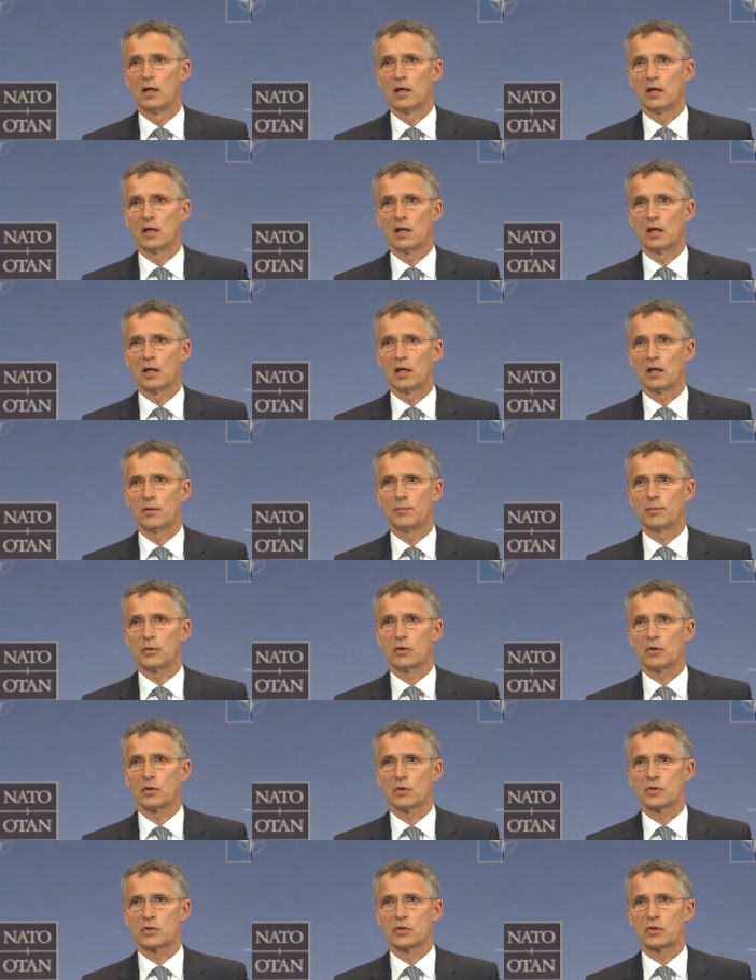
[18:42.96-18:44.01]

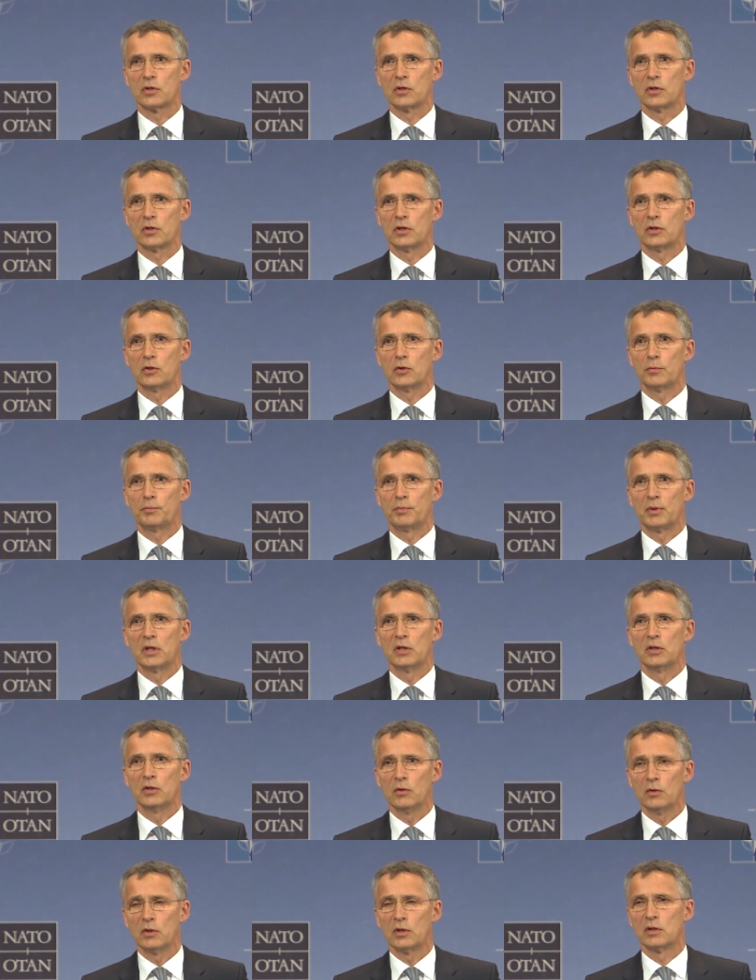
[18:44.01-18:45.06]
Because the European
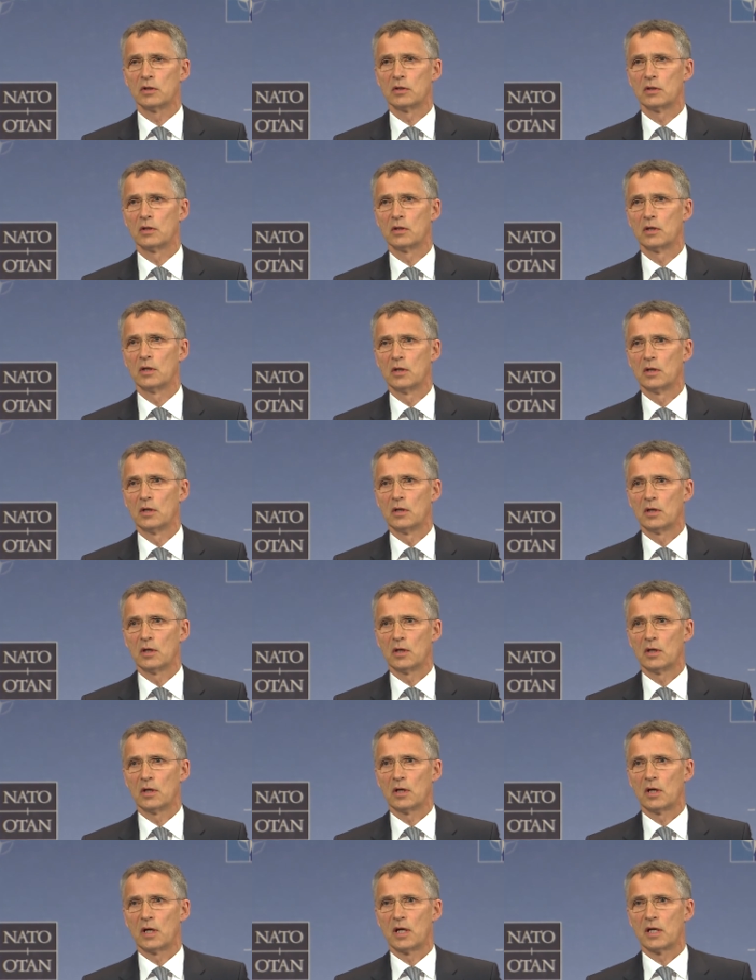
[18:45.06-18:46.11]
Union
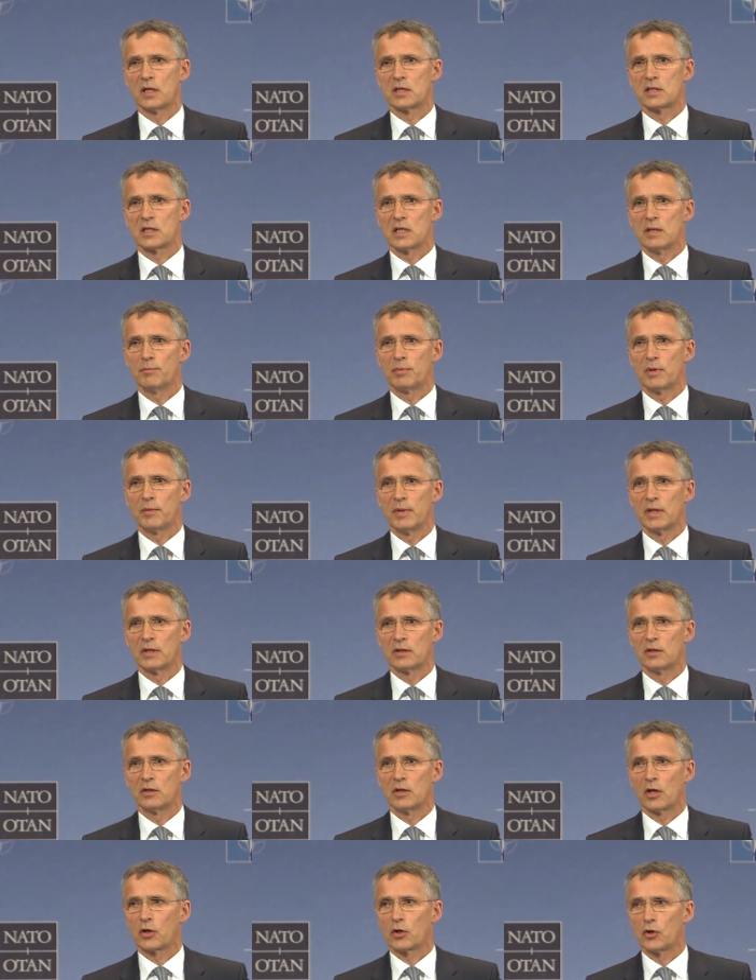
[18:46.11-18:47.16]
has
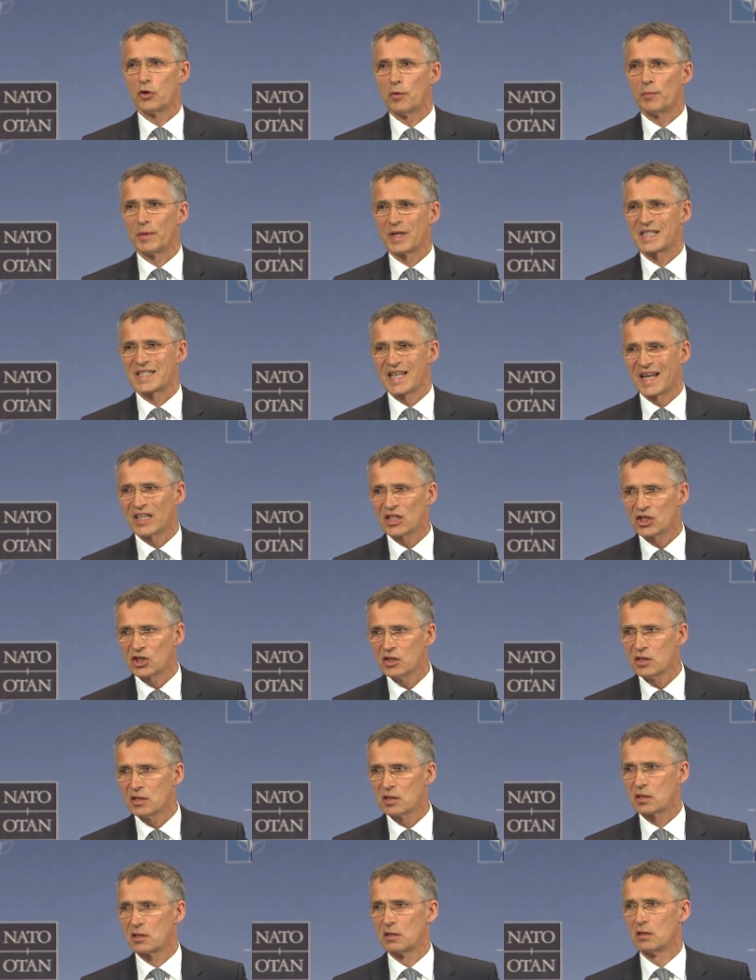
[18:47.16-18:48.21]
implemented economic
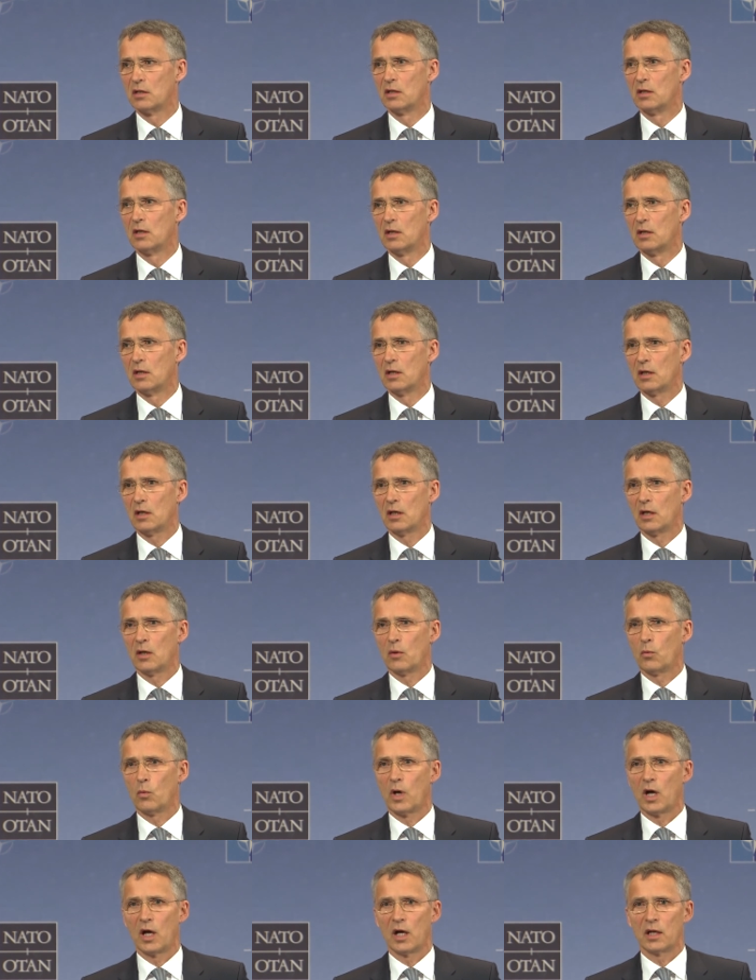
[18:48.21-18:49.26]
sanctions
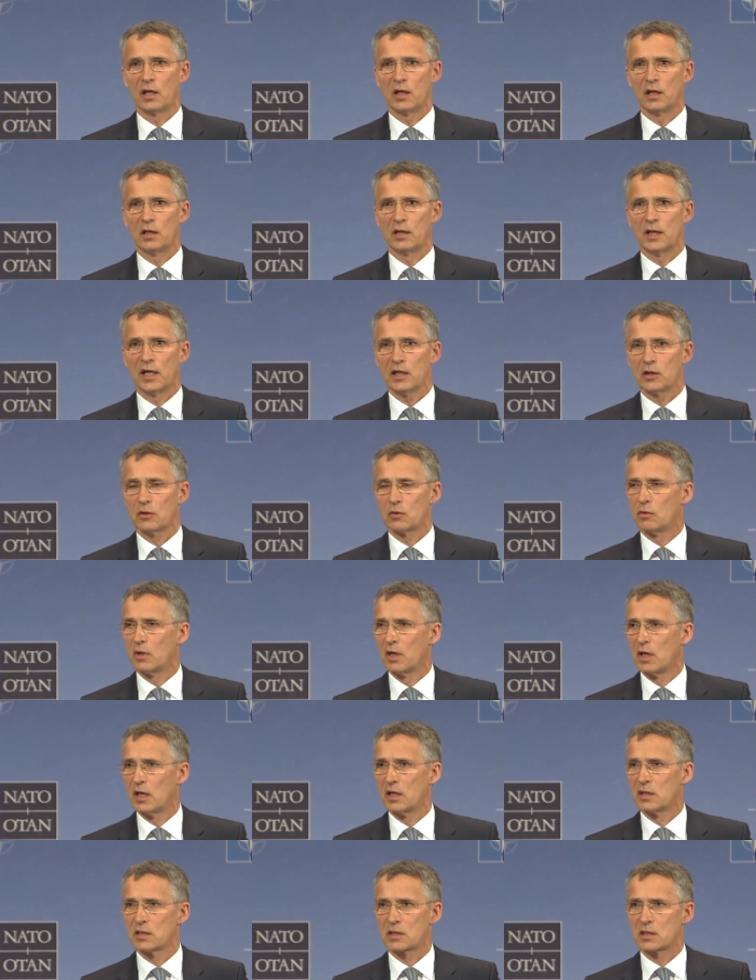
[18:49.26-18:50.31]
while NATO
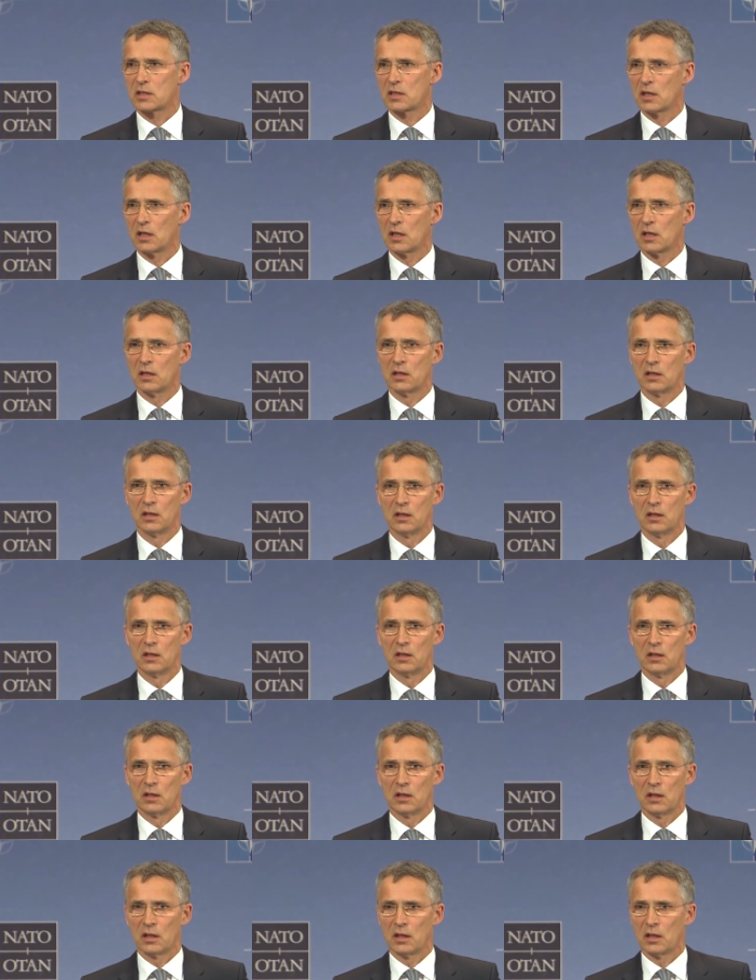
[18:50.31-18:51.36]
has
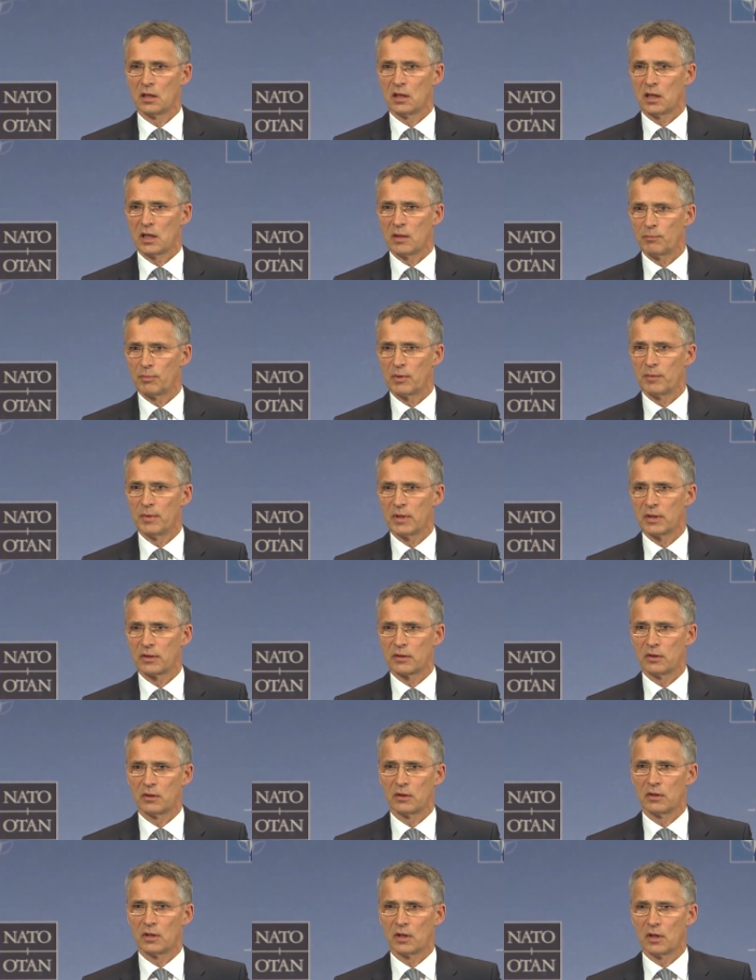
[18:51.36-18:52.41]

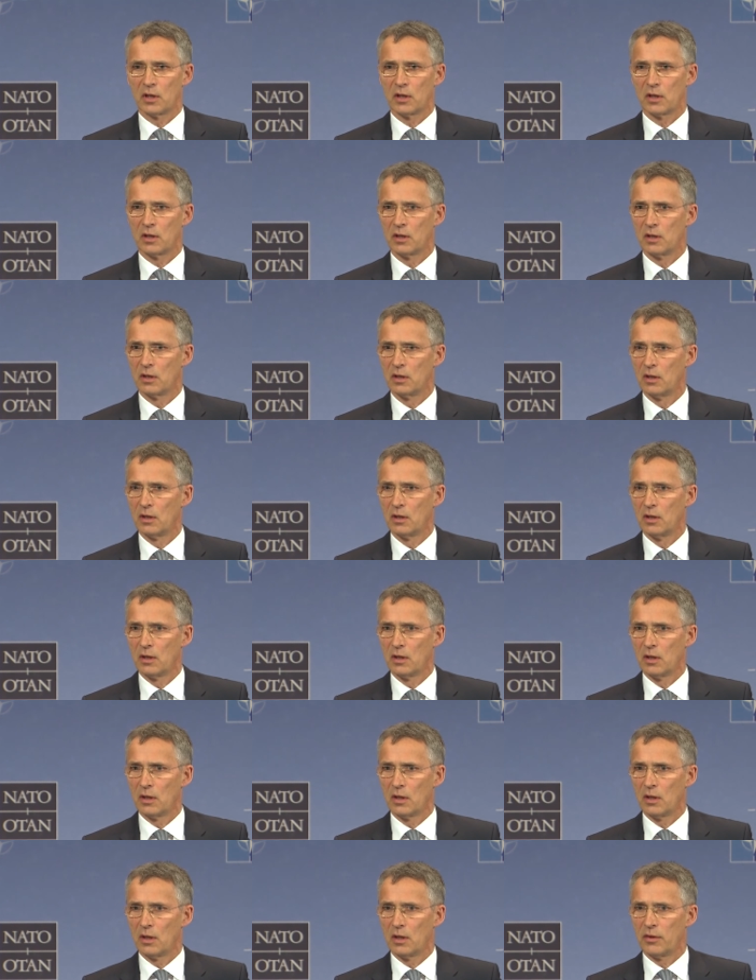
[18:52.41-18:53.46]
implemented
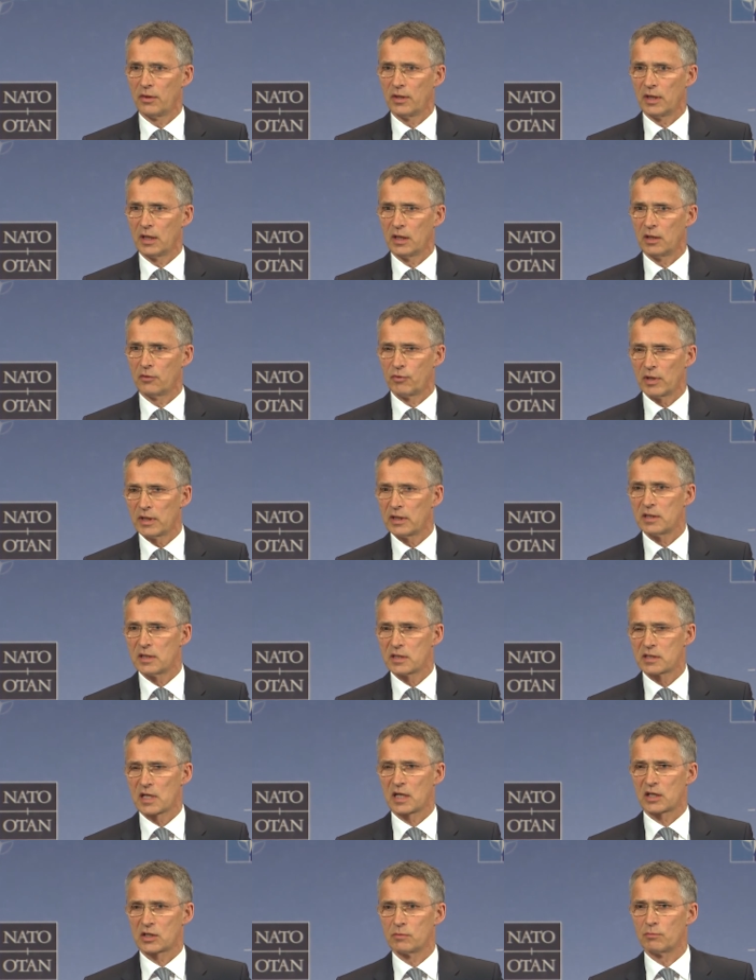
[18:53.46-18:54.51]
the
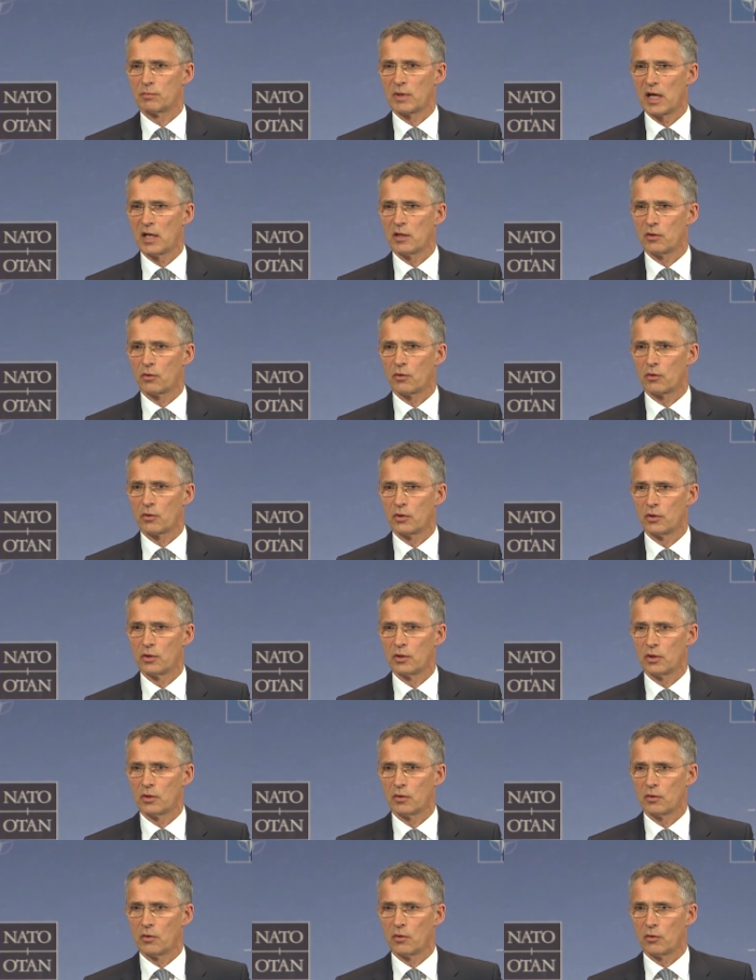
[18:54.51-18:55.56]
readiness action plan
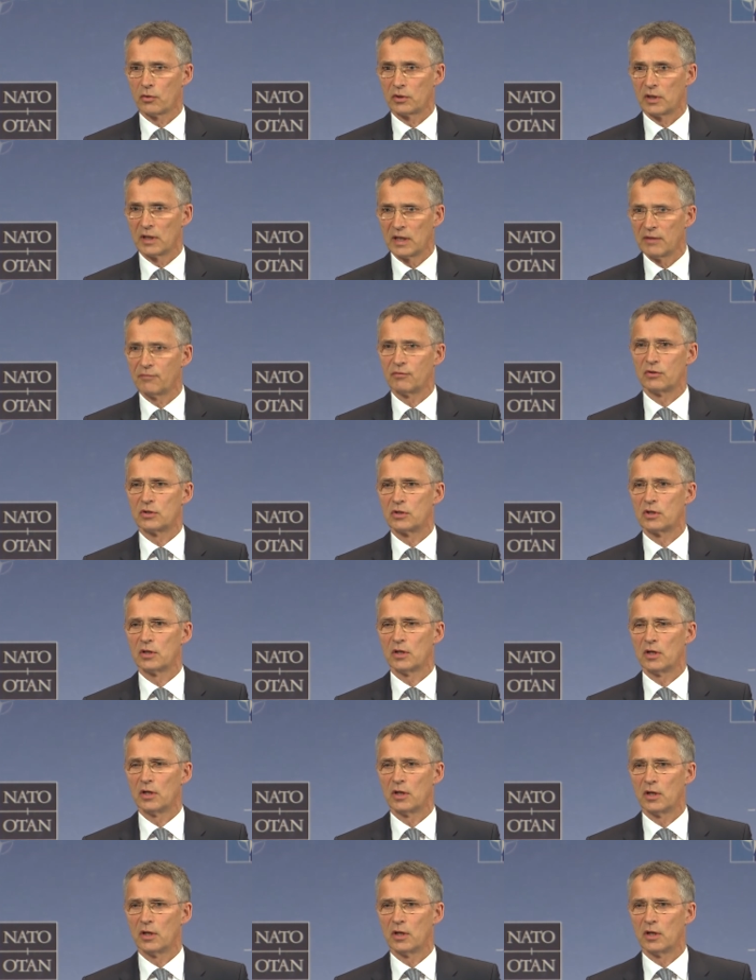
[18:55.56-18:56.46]
or delivered